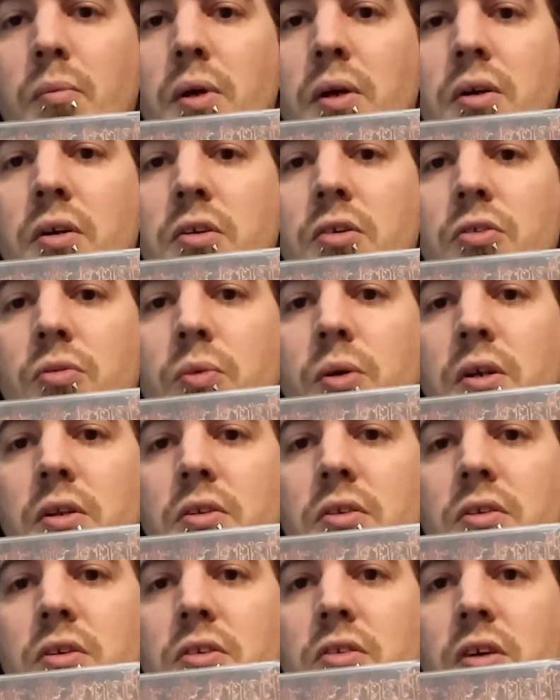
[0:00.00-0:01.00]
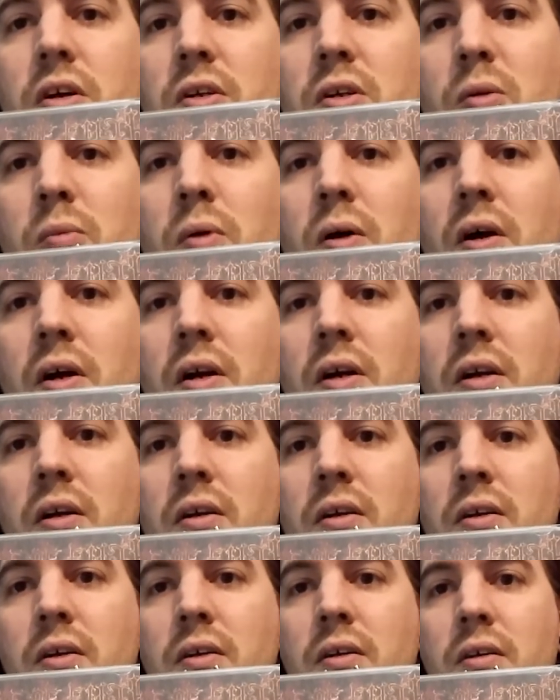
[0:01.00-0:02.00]
Bitter Suites to Succubi.
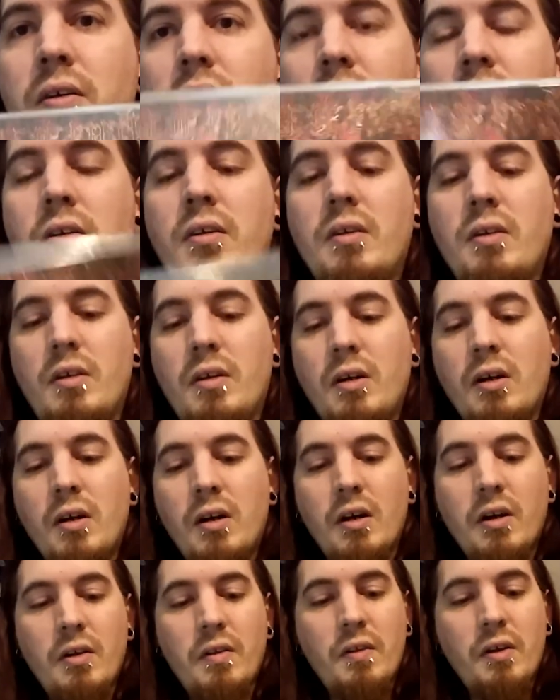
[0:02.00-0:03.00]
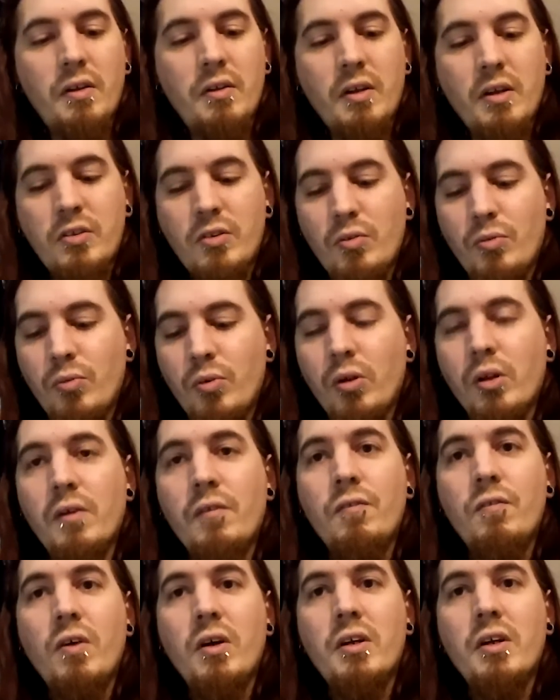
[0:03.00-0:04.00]
I think that's a really
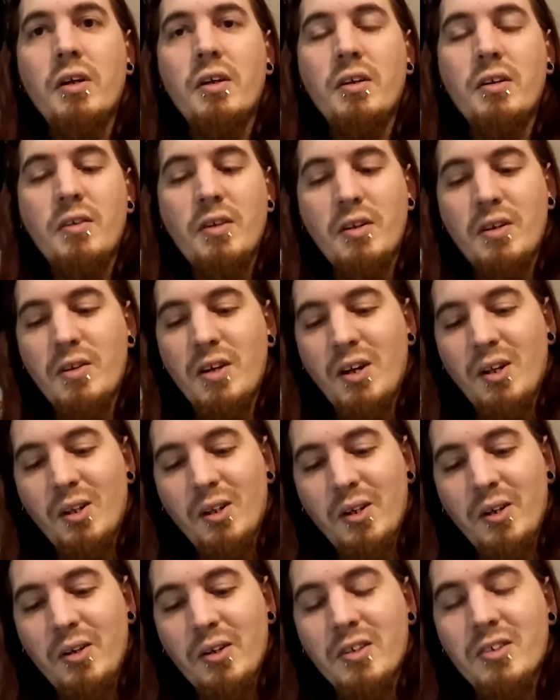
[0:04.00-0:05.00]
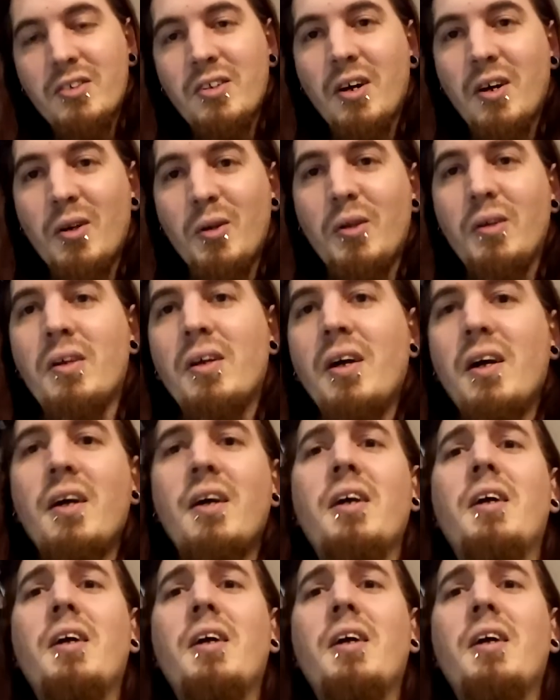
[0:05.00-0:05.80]
fucking hilarious title.